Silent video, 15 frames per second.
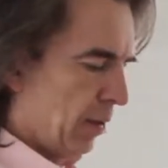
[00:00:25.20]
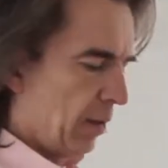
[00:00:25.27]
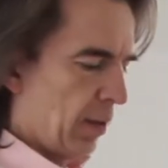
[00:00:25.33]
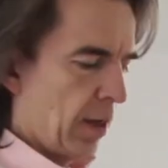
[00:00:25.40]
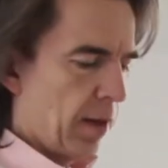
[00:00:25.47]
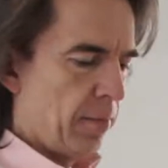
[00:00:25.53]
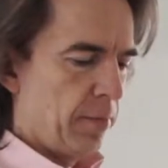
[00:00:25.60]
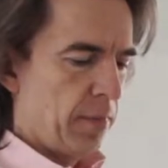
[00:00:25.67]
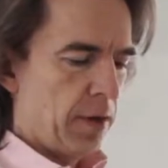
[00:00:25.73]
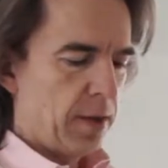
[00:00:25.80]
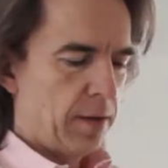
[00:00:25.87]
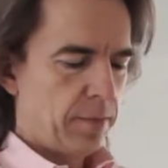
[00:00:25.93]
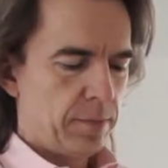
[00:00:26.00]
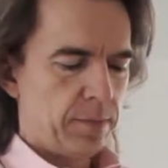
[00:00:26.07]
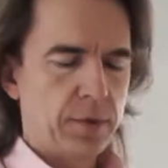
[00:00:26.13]
some
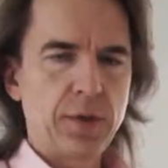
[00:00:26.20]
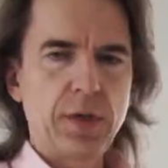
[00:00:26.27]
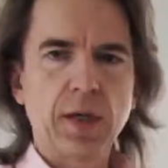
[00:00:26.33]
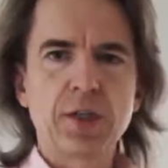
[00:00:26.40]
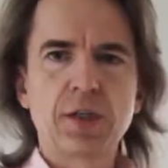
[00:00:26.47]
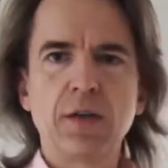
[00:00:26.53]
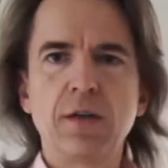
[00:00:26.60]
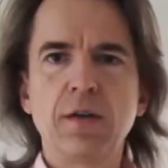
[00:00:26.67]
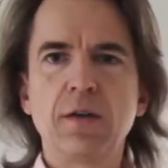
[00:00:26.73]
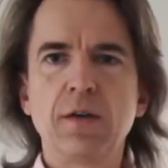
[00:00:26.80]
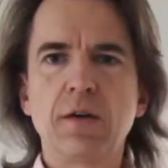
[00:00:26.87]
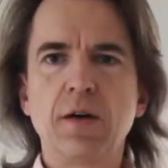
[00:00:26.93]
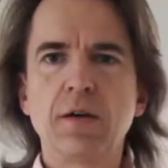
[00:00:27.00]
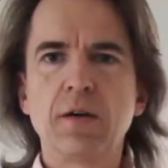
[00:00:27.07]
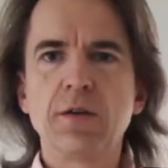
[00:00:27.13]
protection
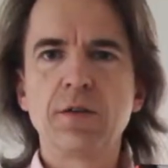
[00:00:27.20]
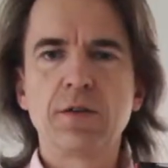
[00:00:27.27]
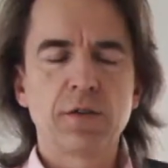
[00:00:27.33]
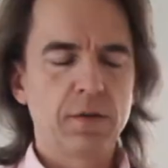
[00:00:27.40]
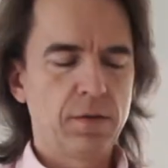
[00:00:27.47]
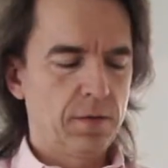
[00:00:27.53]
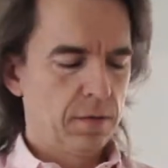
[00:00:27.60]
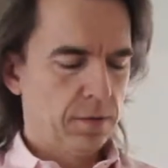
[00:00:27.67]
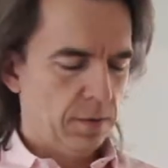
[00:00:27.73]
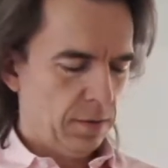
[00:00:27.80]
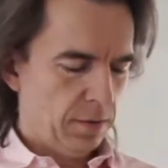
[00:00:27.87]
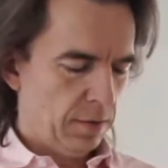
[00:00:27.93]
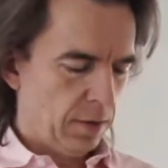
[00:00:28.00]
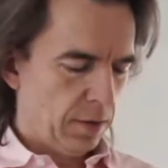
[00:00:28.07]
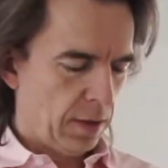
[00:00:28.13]
goggles,
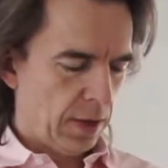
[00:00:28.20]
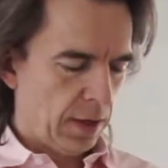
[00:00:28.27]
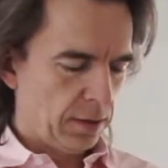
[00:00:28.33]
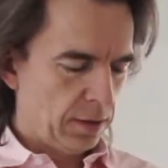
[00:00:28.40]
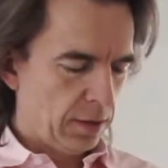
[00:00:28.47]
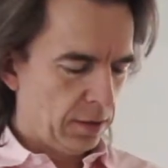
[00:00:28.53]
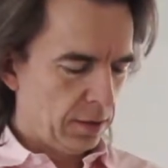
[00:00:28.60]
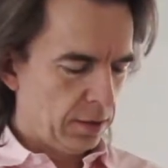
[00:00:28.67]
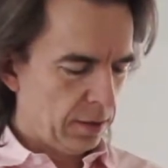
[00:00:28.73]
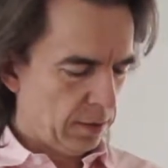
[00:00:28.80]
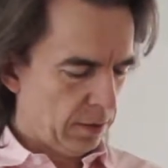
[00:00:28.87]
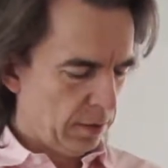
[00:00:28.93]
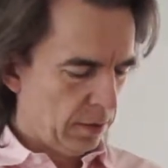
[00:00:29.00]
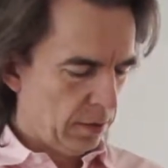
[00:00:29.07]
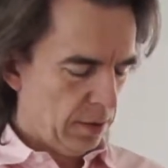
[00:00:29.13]
glasses,
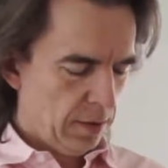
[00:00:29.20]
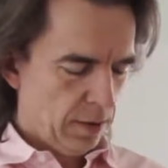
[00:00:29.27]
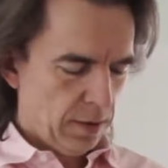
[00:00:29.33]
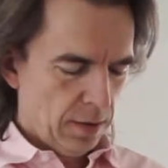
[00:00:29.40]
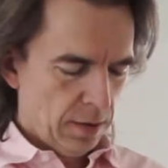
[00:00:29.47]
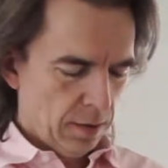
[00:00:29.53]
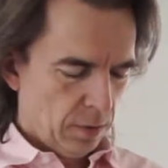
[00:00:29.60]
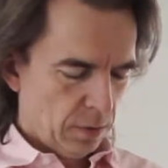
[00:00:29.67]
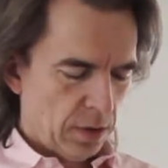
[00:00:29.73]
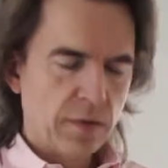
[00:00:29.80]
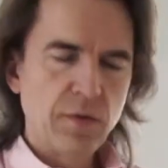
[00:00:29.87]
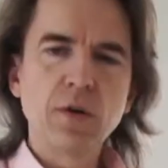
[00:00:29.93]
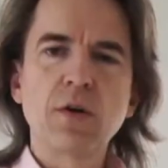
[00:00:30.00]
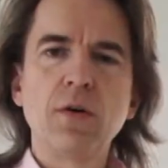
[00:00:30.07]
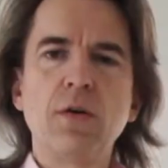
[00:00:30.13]

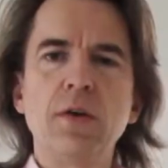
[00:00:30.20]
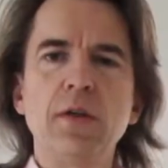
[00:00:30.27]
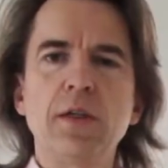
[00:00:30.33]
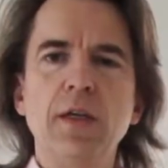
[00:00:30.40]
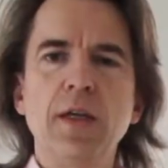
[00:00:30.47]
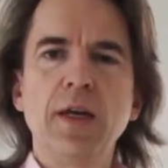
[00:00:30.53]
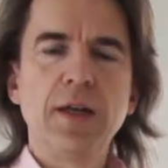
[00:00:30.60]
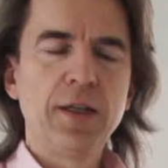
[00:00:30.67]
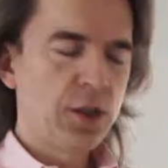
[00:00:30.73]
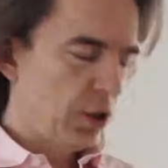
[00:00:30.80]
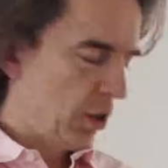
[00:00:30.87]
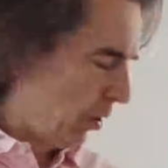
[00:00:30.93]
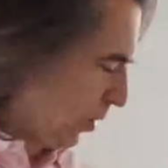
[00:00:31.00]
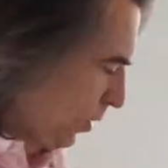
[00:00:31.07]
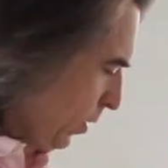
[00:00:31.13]
whatever you call it in
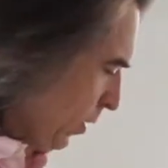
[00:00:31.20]
English,